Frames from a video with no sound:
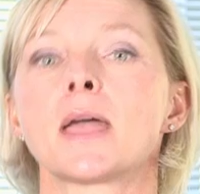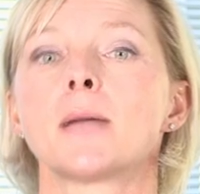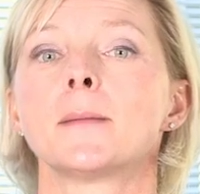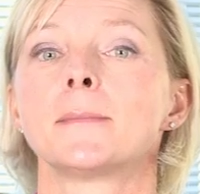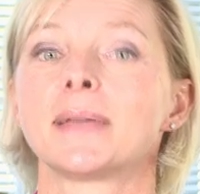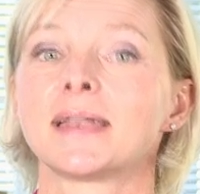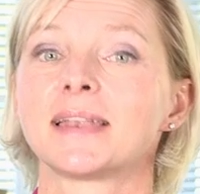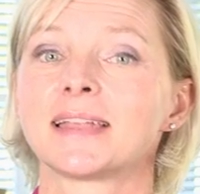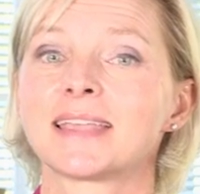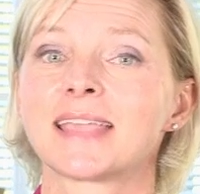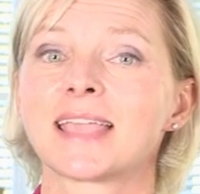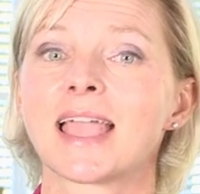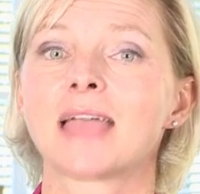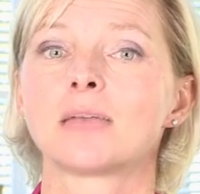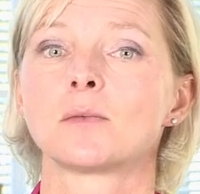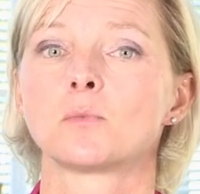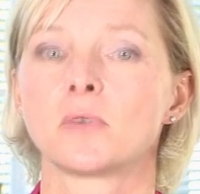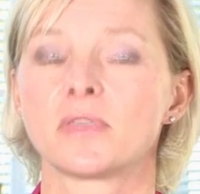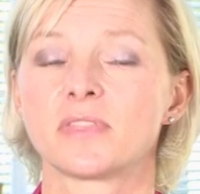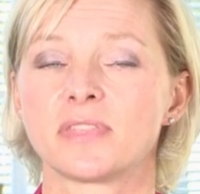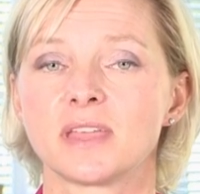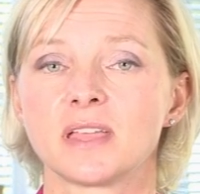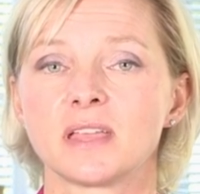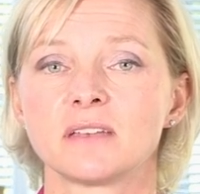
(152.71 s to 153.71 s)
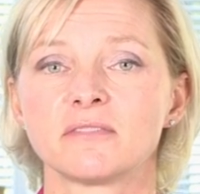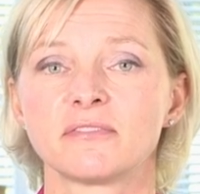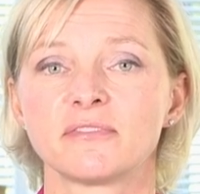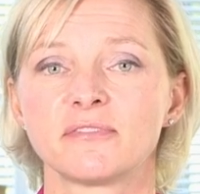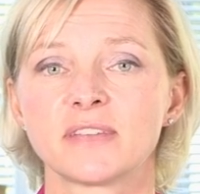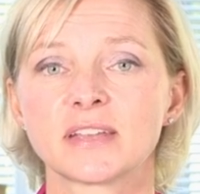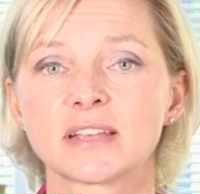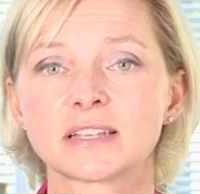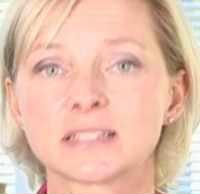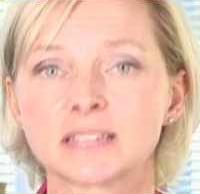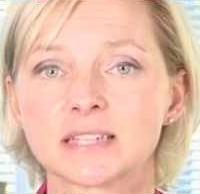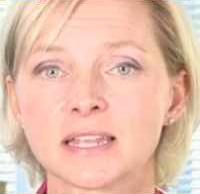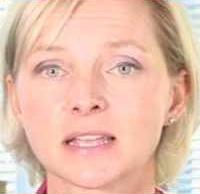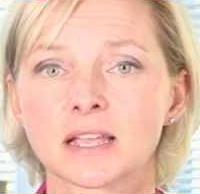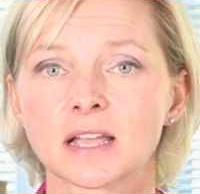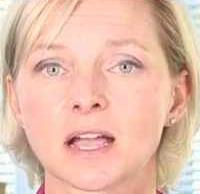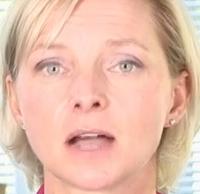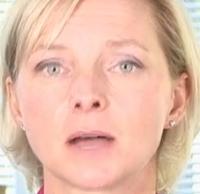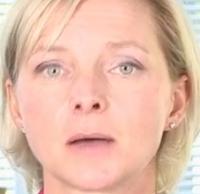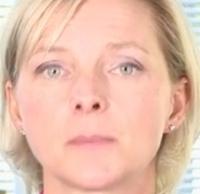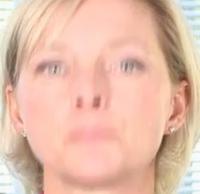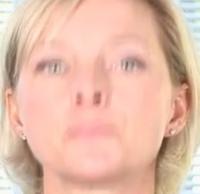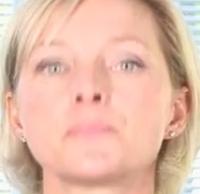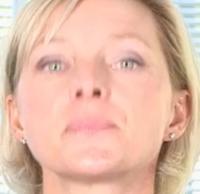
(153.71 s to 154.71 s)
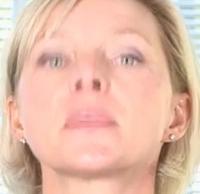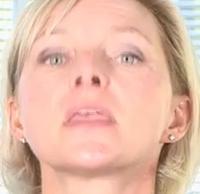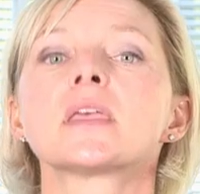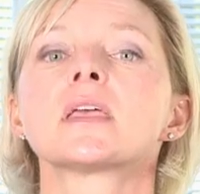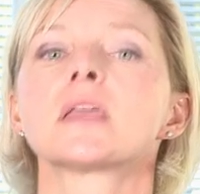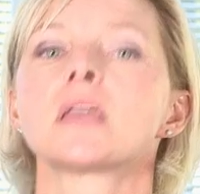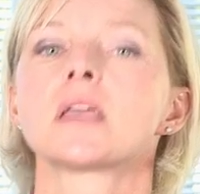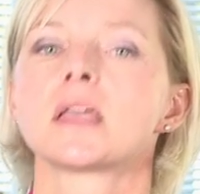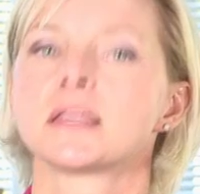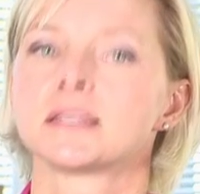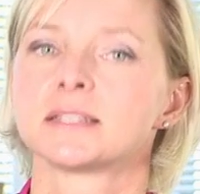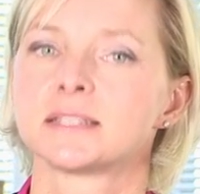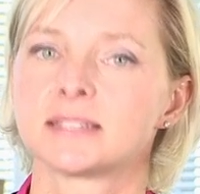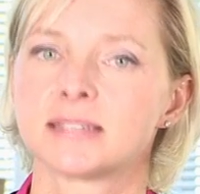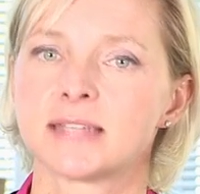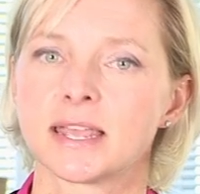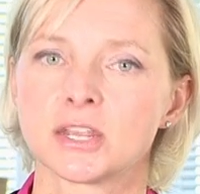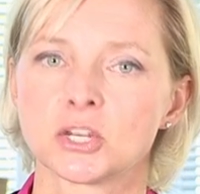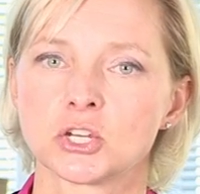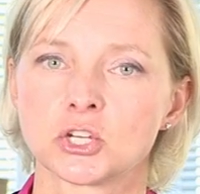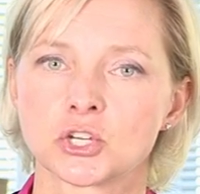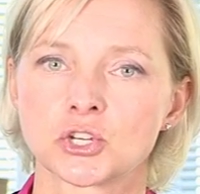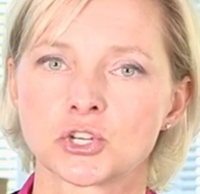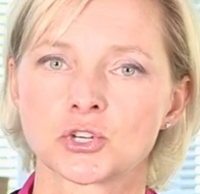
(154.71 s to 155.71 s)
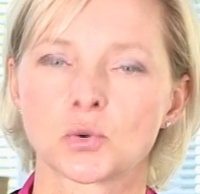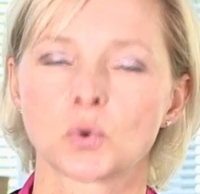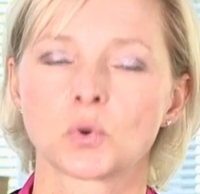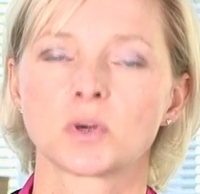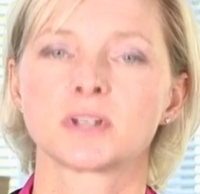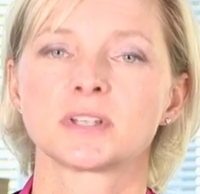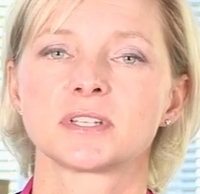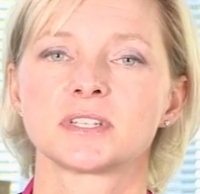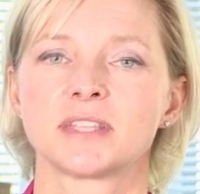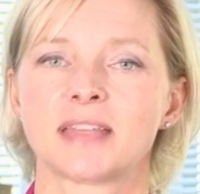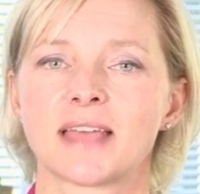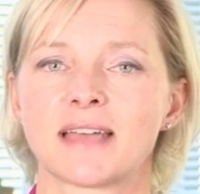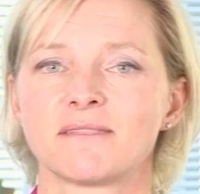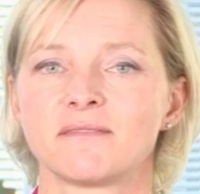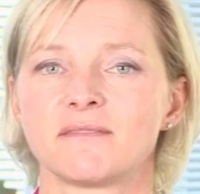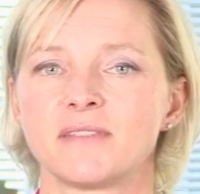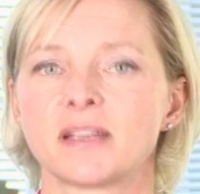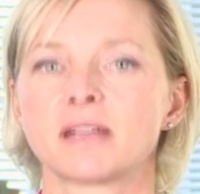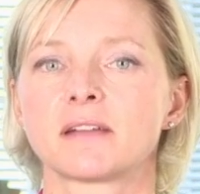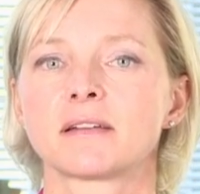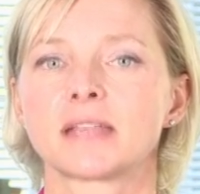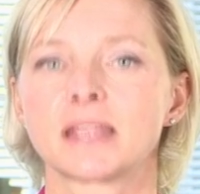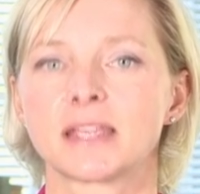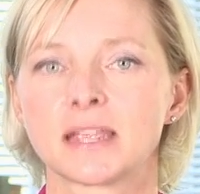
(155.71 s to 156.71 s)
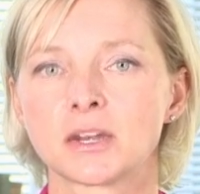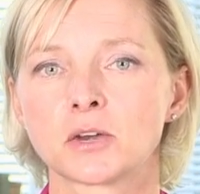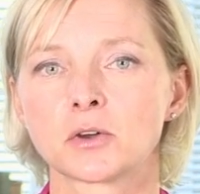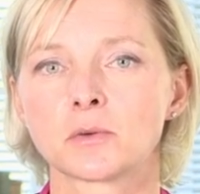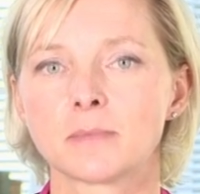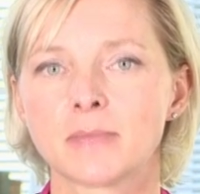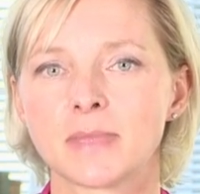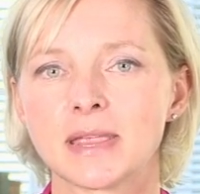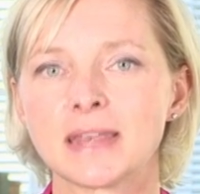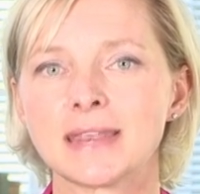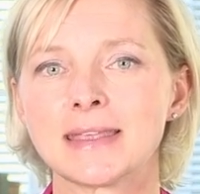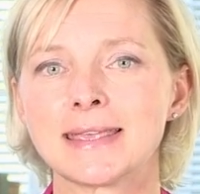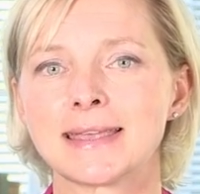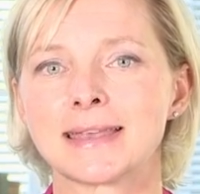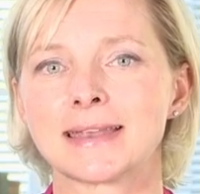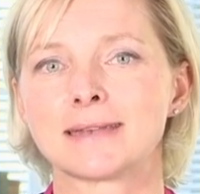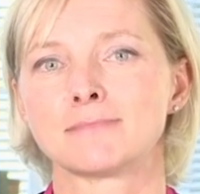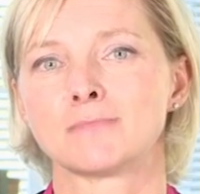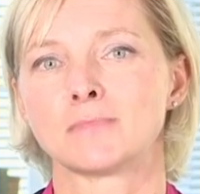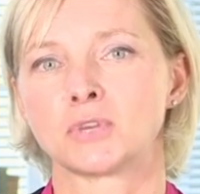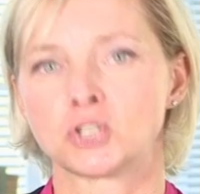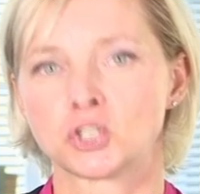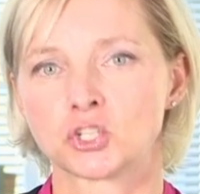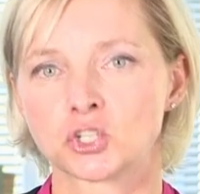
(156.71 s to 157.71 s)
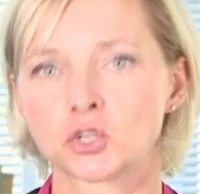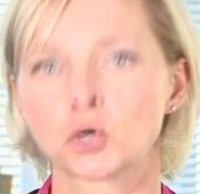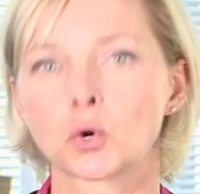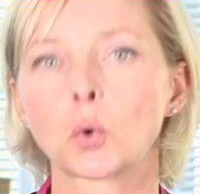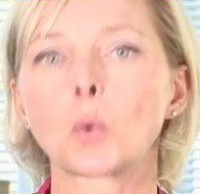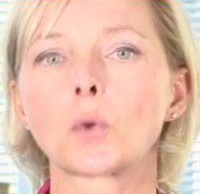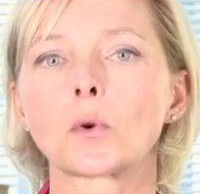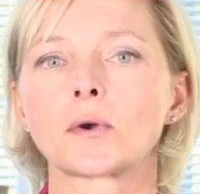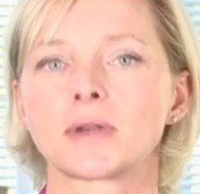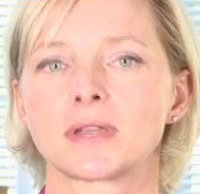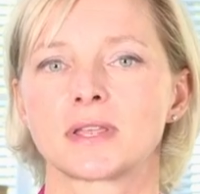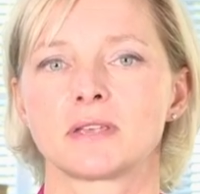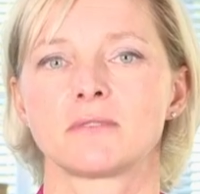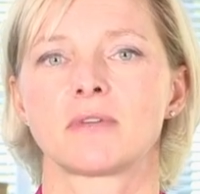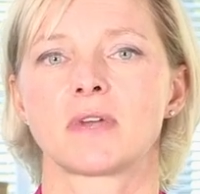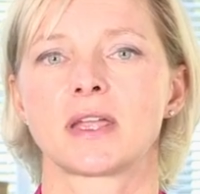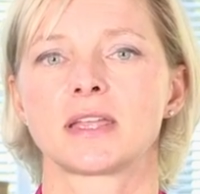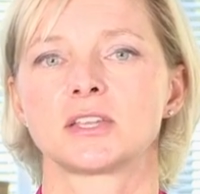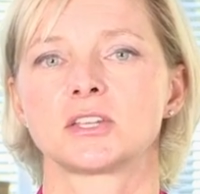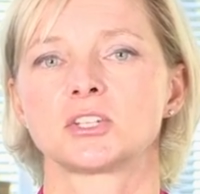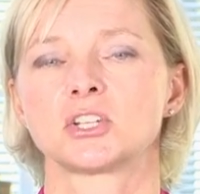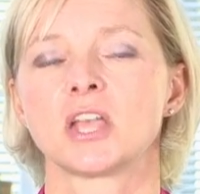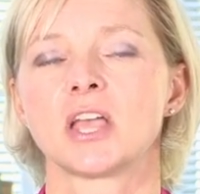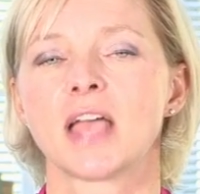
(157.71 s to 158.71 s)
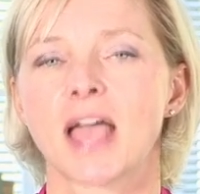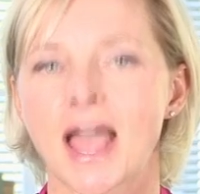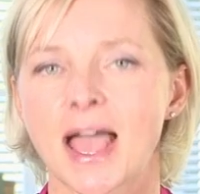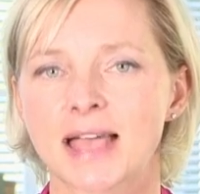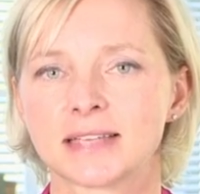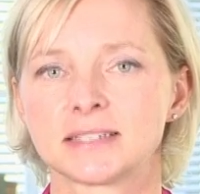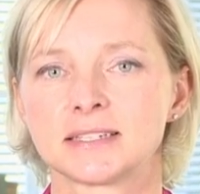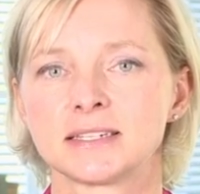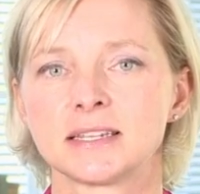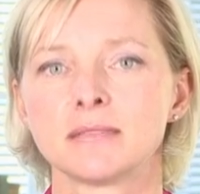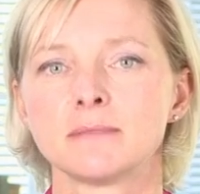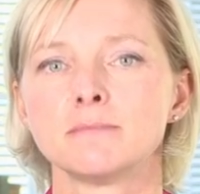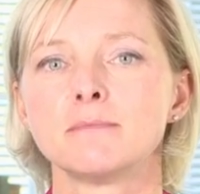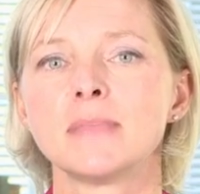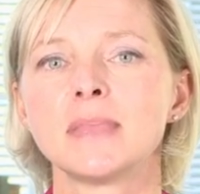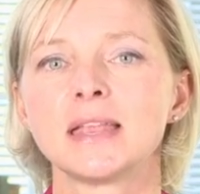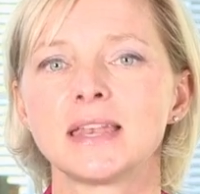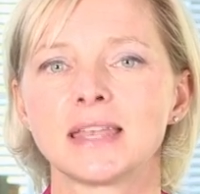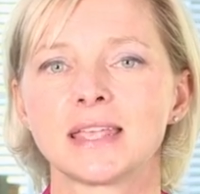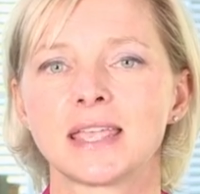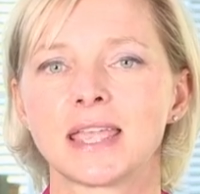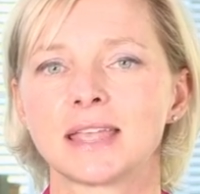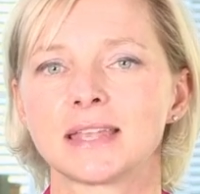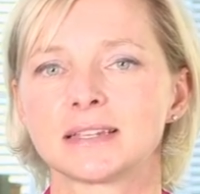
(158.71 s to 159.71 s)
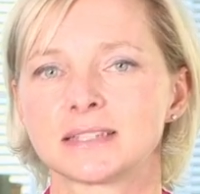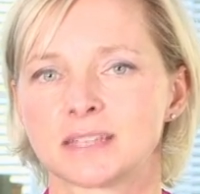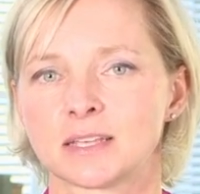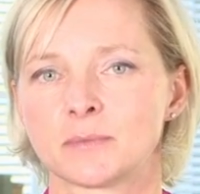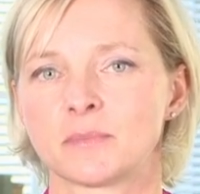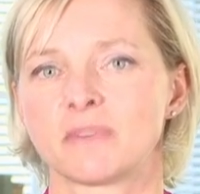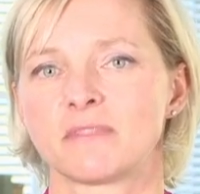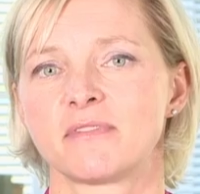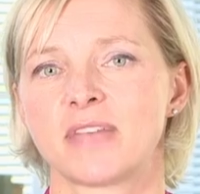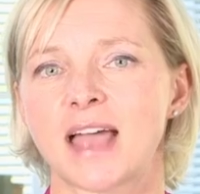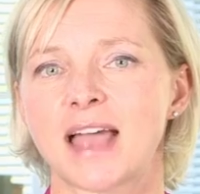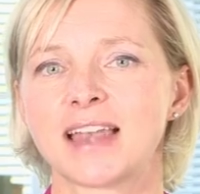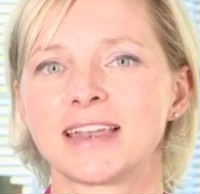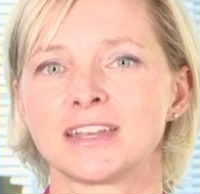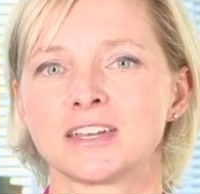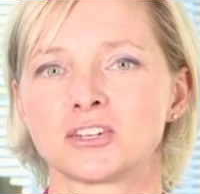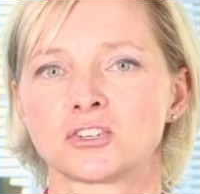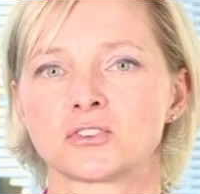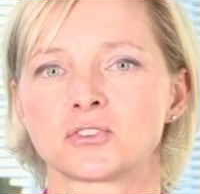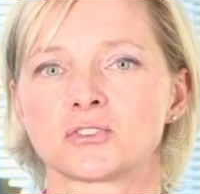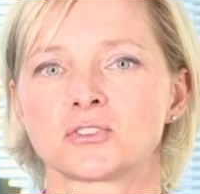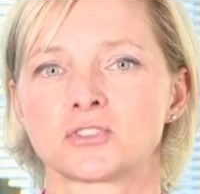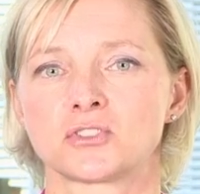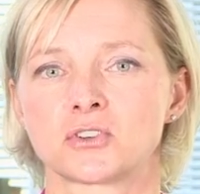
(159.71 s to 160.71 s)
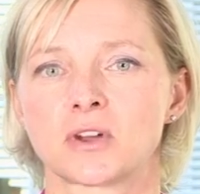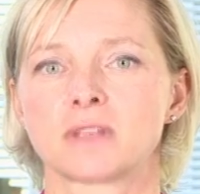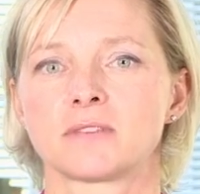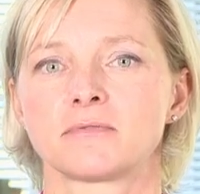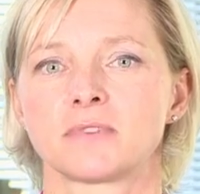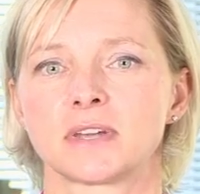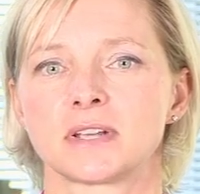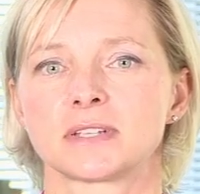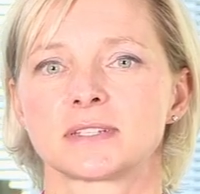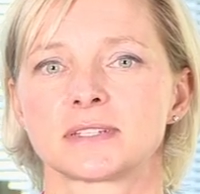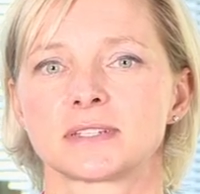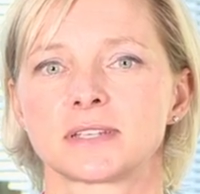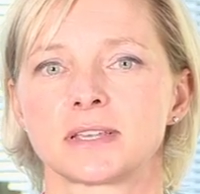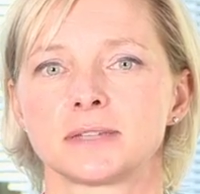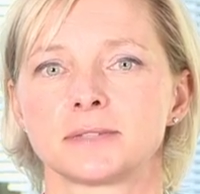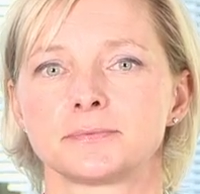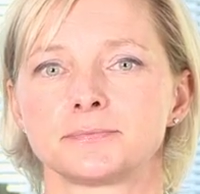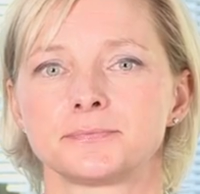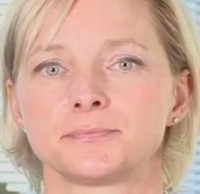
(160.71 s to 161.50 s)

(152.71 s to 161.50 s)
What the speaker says: But again, within fixed income, stay short to that very intermediate maturity range as to mitigate some of that interest rate risk.